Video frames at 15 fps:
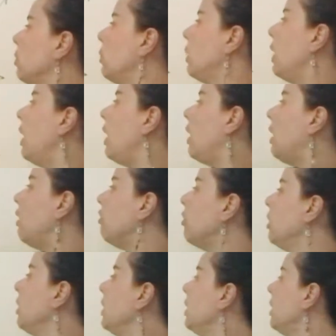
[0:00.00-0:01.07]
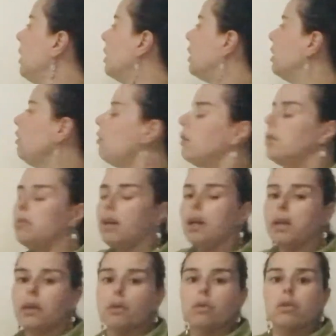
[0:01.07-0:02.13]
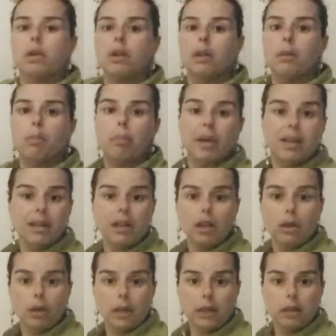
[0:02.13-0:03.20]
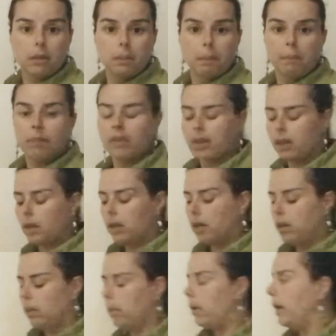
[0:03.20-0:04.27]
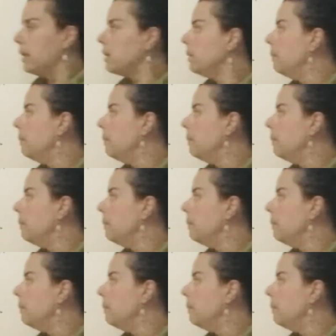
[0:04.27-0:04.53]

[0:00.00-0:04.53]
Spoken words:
will have different values depending on it. Right.